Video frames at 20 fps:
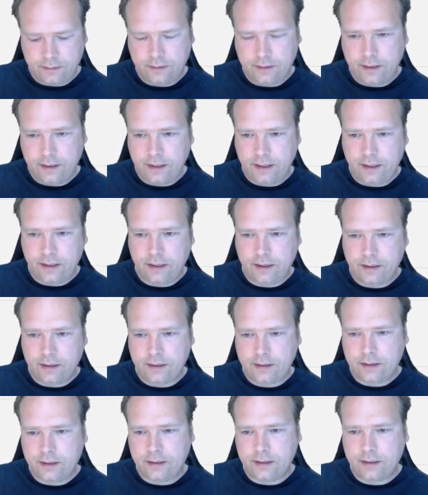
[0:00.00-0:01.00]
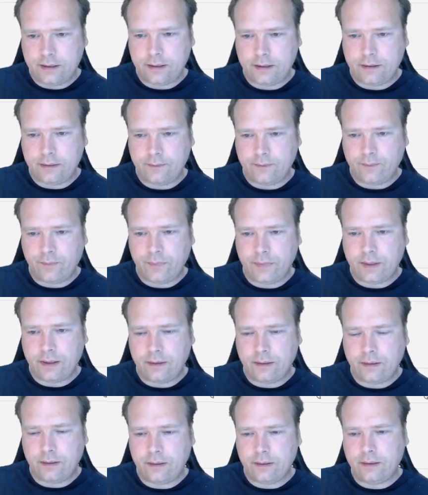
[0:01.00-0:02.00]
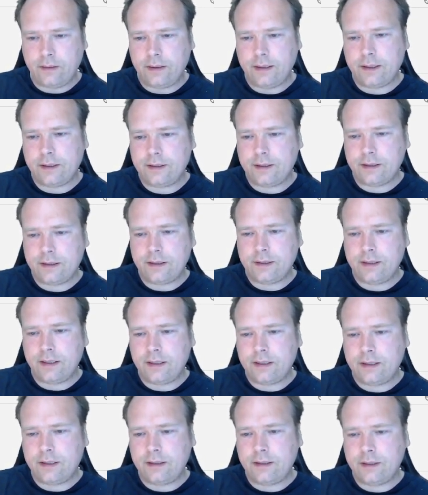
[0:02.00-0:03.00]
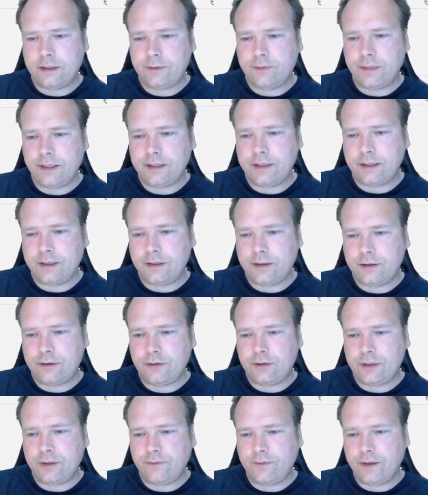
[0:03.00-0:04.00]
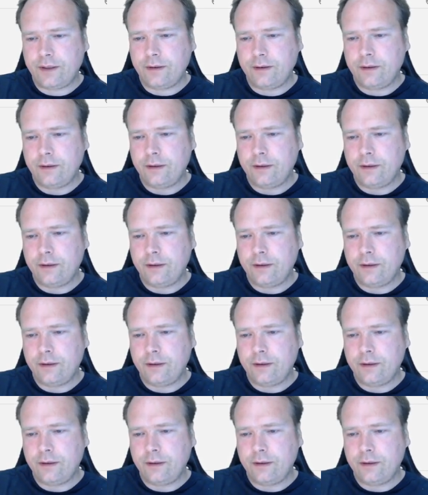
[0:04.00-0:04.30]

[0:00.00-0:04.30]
And let us just set this message to something.